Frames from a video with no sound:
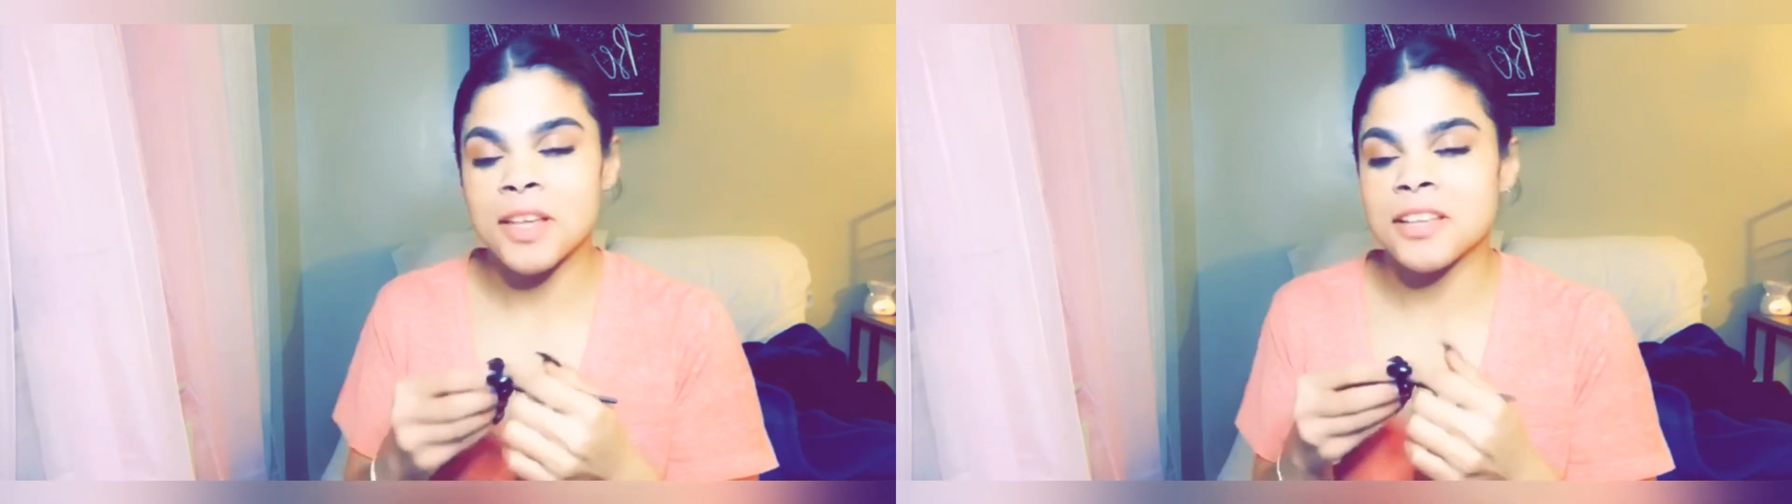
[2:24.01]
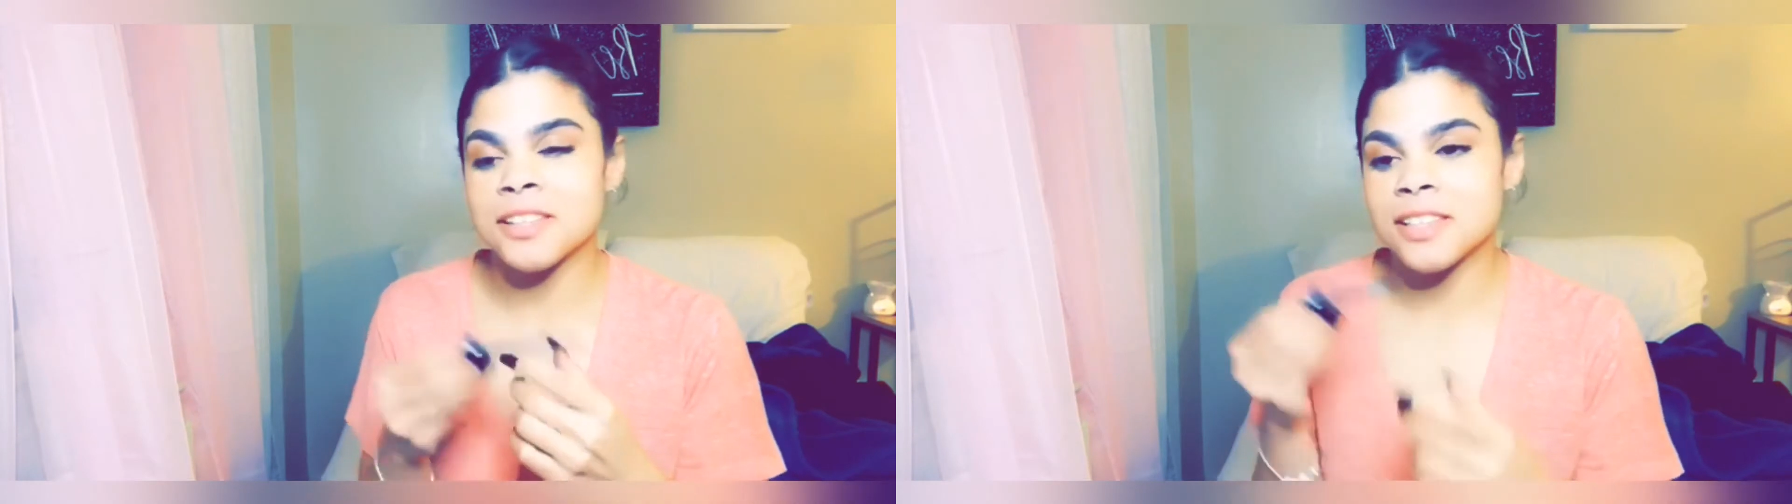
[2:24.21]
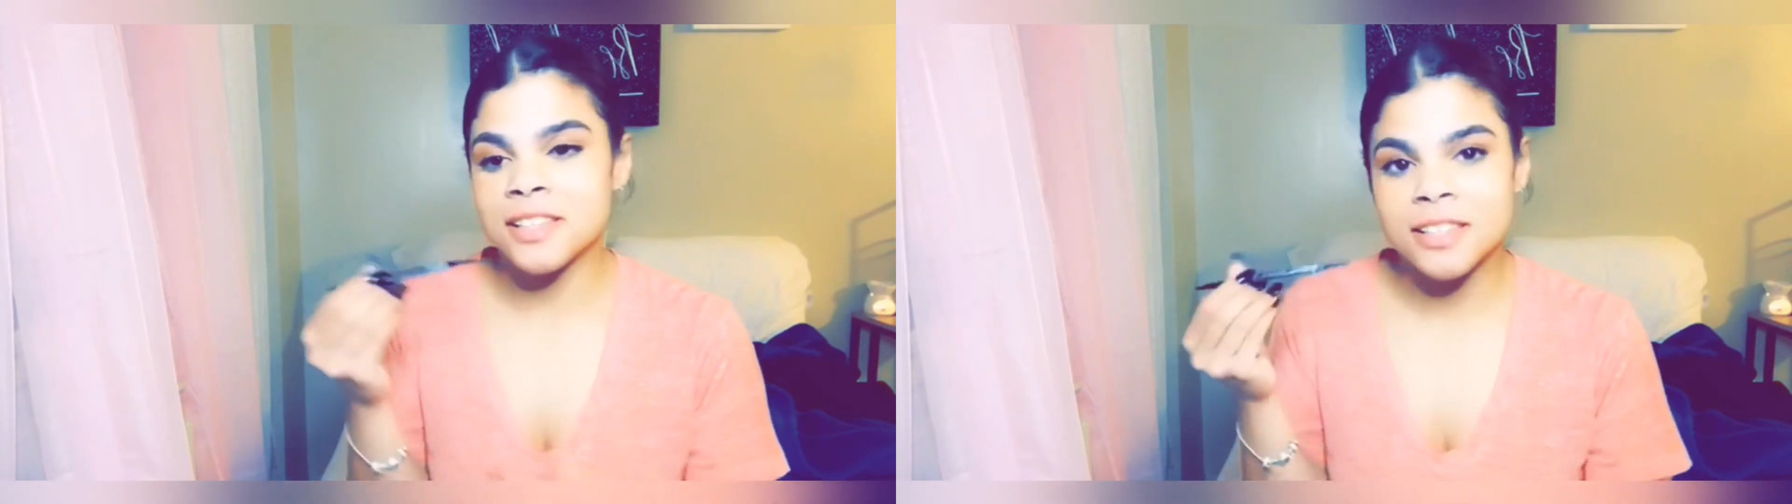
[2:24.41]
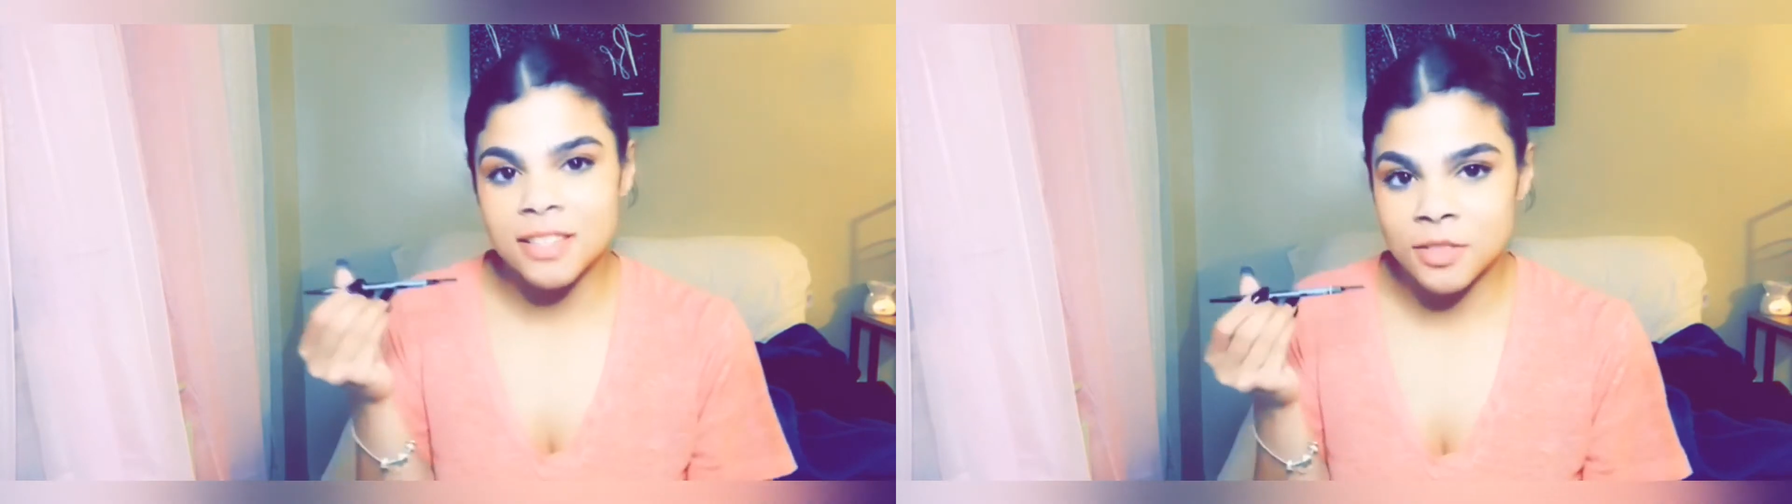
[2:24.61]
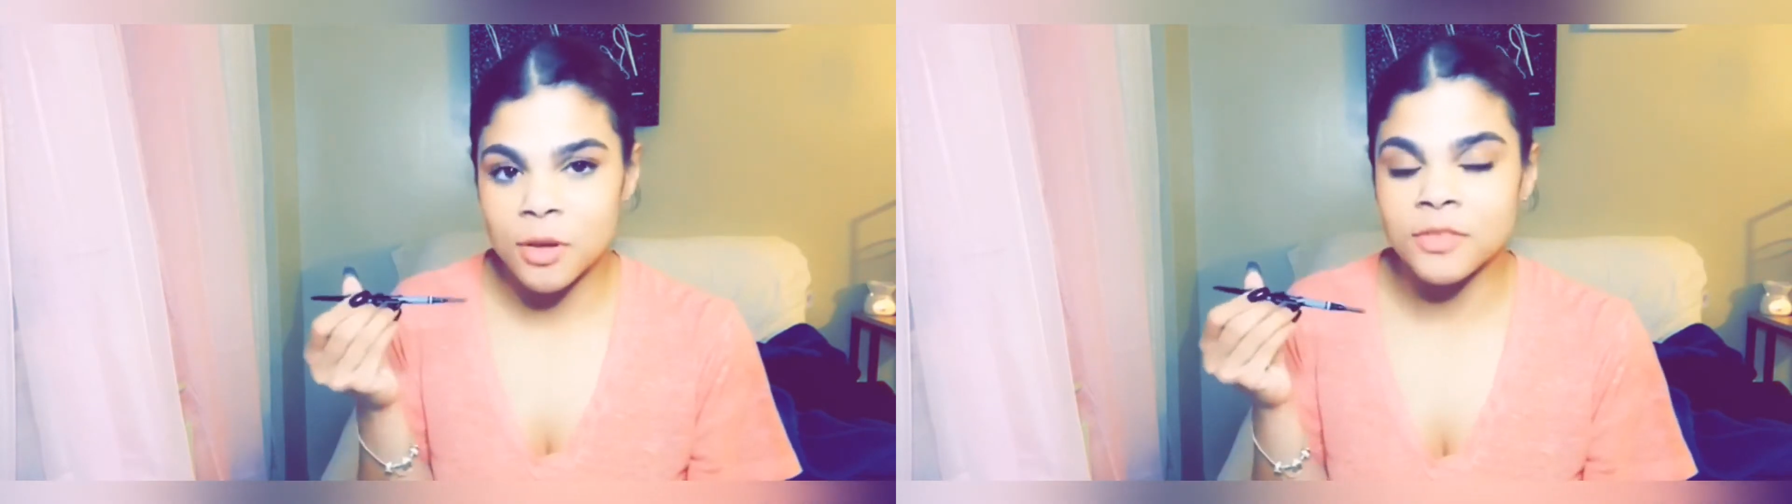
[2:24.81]
this is
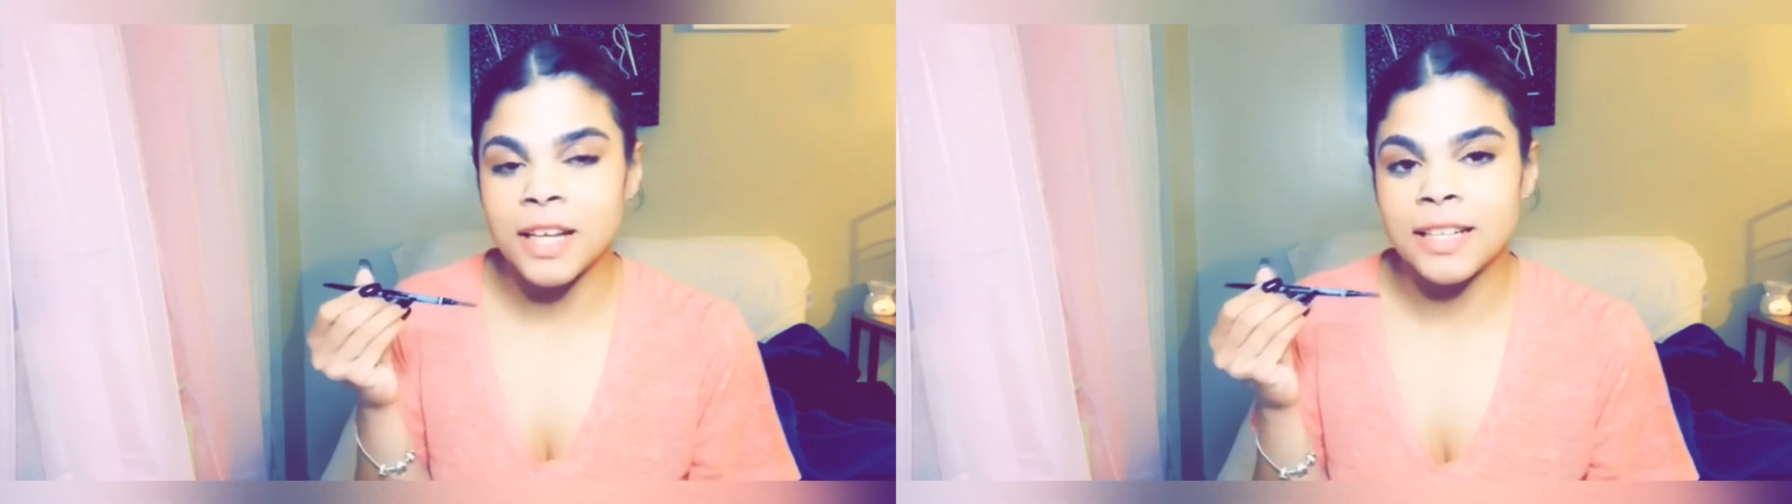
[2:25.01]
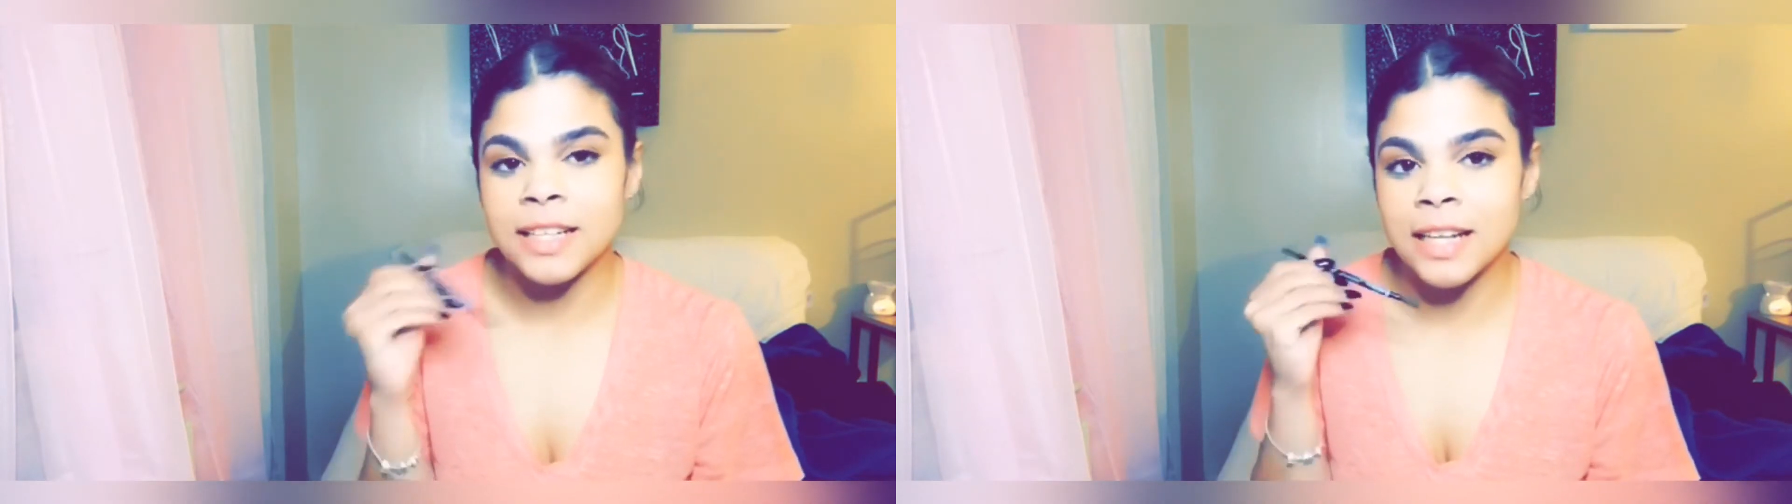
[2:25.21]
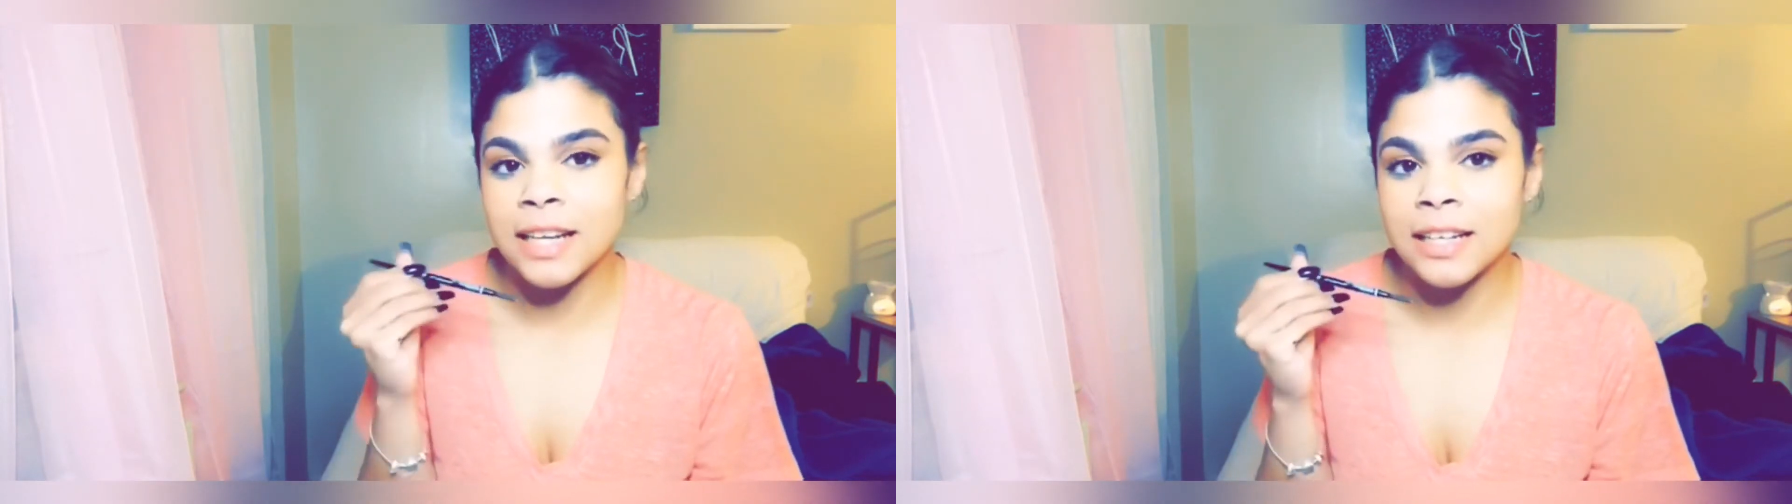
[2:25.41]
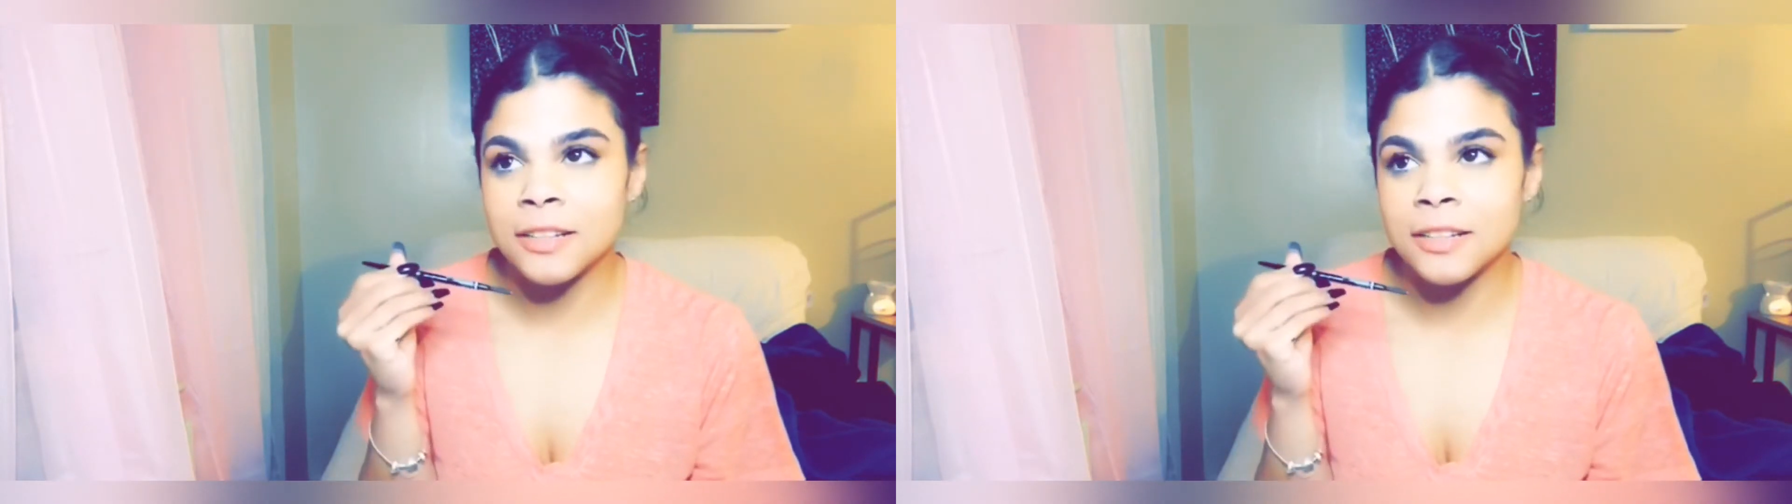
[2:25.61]
$12.99